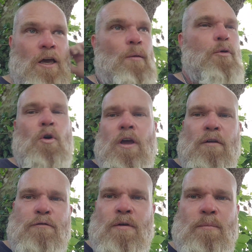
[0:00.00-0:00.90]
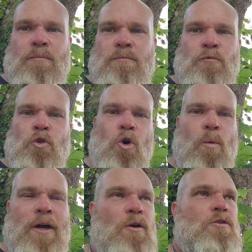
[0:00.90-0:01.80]
importing it from
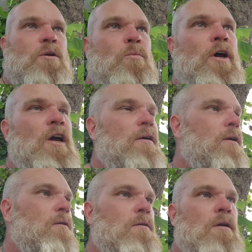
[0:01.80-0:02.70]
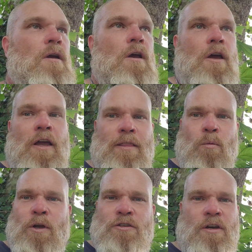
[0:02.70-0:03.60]
Norway or somewhere, and in
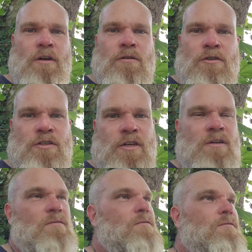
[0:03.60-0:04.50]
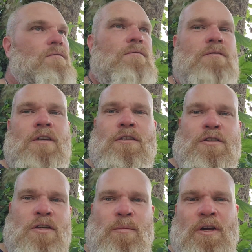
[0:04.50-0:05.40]
the winter to sell it in
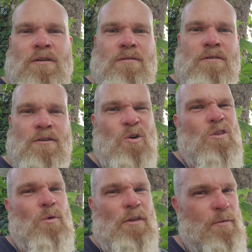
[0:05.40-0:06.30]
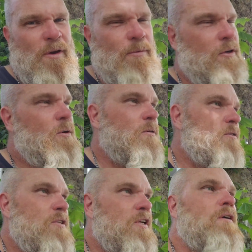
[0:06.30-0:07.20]
the summer. All the wealthy people, of
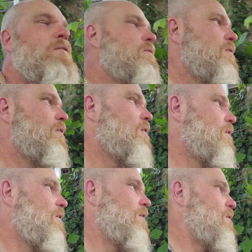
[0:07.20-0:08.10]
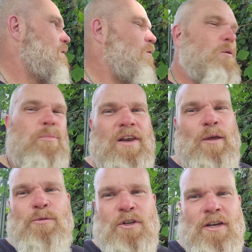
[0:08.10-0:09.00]
course, all the
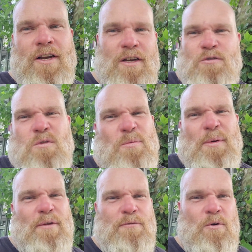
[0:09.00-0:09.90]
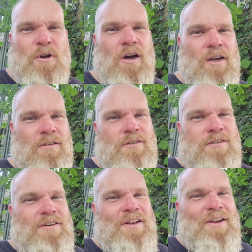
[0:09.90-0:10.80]
plebs like us wouldn't be able to afford ice,